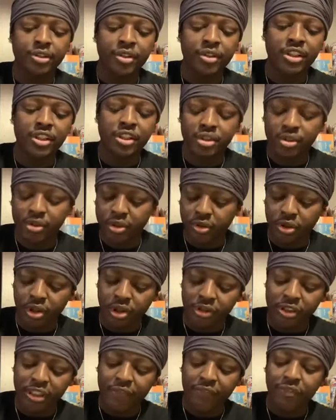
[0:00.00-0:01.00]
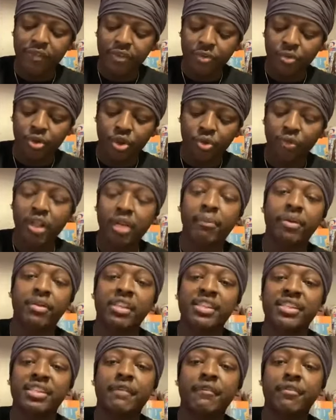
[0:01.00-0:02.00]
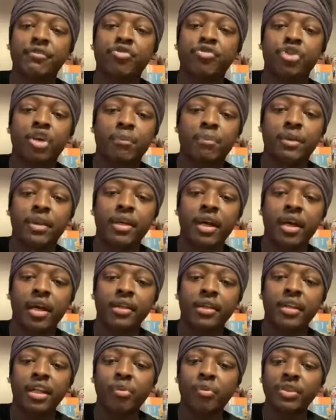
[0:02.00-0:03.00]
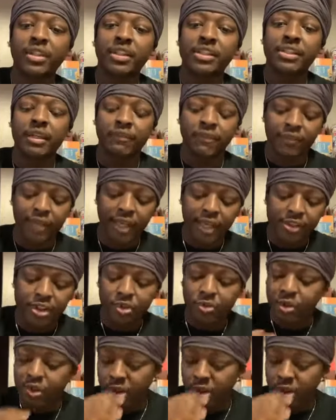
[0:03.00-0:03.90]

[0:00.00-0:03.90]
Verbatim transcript: So this is the seventh. When you read about the seventh trumpet dealing with the seventh angel,